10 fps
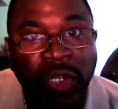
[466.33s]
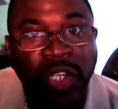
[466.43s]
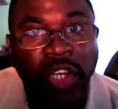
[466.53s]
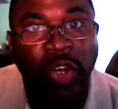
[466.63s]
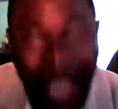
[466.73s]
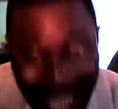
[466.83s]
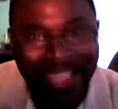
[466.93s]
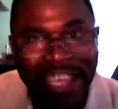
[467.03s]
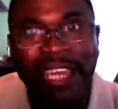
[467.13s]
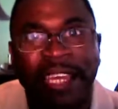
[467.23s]

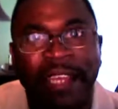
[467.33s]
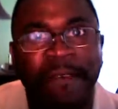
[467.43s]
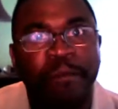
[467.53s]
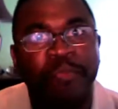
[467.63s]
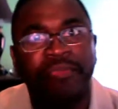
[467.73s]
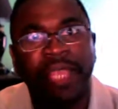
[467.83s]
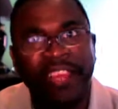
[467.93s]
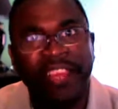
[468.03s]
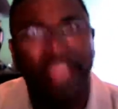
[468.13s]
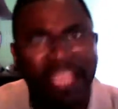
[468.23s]
In thee,
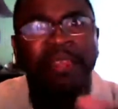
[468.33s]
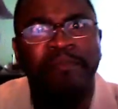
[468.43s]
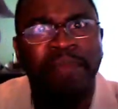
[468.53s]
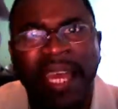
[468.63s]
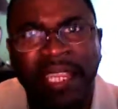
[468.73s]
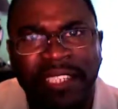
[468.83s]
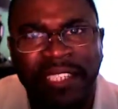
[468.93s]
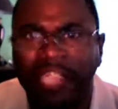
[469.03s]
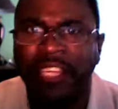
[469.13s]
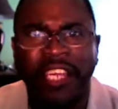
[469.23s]
the bloody
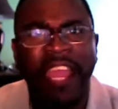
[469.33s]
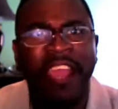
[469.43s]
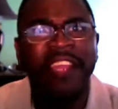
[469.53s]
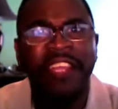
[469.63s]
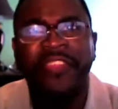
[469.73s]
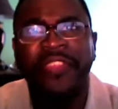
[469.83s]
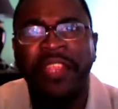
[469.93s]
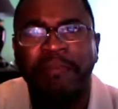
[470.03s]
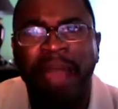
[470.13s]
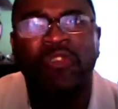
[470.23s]
city, caring
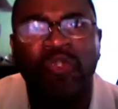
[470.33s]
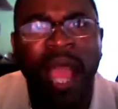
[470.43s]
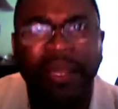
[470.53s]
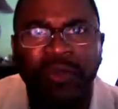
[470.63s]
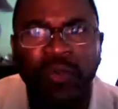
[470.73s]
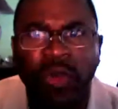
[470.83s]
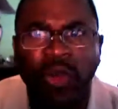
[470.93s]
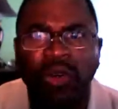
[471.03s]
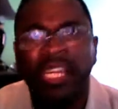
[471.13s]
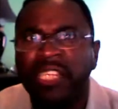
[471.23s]
nothing about right and
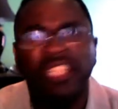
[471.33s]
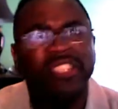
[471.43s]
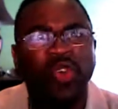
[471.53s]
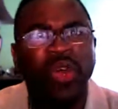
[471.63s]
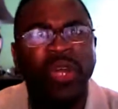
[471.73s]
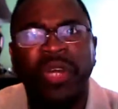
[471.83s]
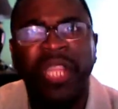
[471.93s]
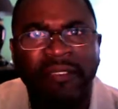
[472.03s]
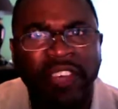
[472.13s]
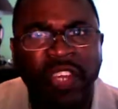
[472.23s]
wrong, just doing
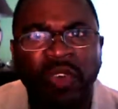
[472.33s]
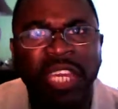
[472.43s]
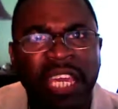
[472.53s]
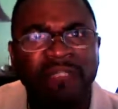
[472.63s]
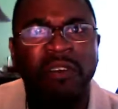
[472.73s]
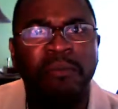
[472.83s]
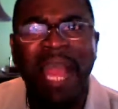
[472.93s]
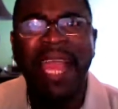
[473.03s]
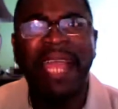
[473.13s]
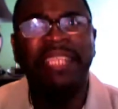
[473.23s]
whatever your evil
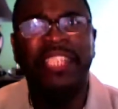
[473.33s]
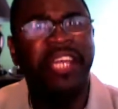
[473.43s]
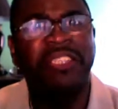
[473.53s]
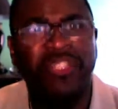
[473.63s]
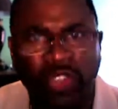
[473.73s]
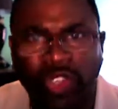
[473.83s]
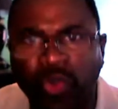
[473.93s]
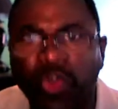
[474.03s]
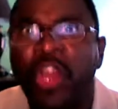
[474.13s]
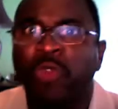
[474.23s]
mind tells you to
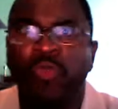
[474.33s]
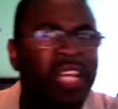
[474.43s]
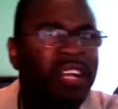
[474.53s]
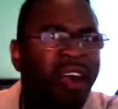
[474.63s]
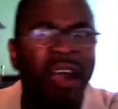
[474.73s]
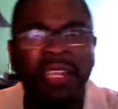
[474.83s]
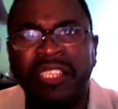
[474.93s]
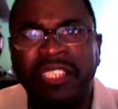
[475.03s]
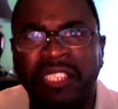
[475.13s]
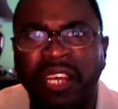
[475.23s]
do,
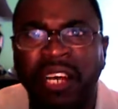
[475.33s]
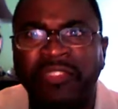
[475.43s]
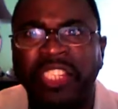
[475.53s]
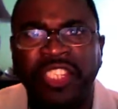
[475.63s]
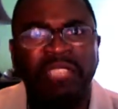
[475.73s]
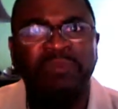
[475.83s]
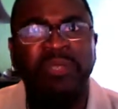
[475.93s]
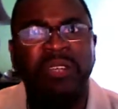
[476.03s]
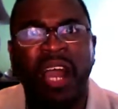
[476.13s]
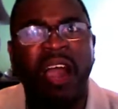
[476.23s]
regardless of the
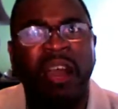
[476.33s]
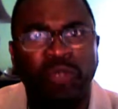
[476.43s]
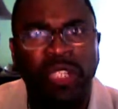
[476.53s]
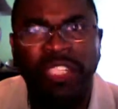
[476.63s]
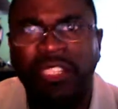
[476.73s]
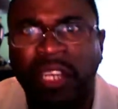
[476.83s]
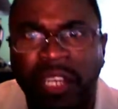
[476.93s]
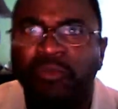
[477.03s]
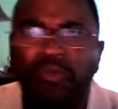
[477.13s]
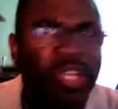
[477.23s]
judgment of God which is to
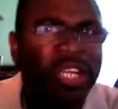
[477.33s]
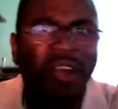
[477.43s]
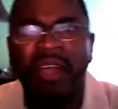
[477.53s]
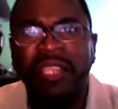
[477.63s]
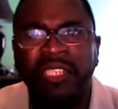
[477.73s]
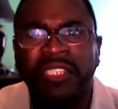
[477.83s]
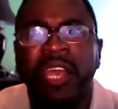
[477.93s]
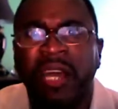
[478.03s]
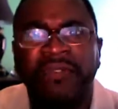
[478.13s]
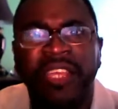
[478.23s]
come, regardless
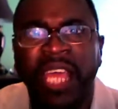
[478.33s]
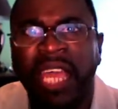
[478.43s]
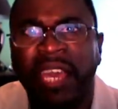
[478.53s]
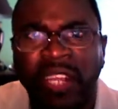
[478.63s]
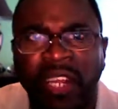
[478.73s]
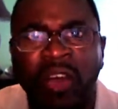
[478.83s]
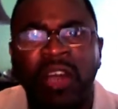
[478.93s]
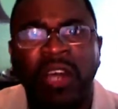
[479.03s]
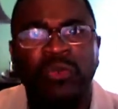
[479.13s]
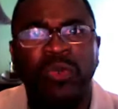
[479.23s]
of the day of the
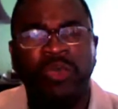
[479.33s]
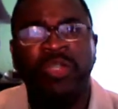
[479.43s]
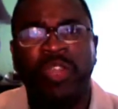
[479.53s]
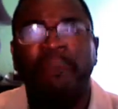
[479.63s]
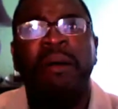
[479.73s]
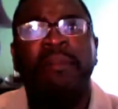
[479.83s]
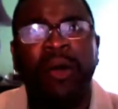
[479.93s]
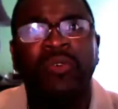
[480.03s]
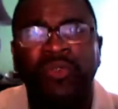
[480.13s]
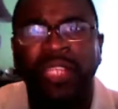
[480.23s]
Lord which will come
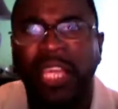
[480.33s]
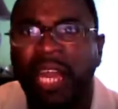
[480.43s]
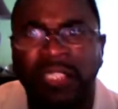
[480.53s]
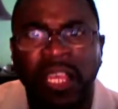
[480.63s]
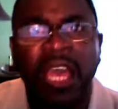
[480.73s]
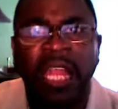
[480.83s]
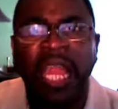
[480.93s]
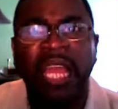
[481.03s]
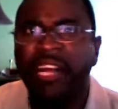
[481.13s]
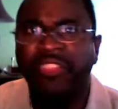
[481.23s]
upon us
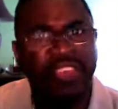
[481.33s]
like a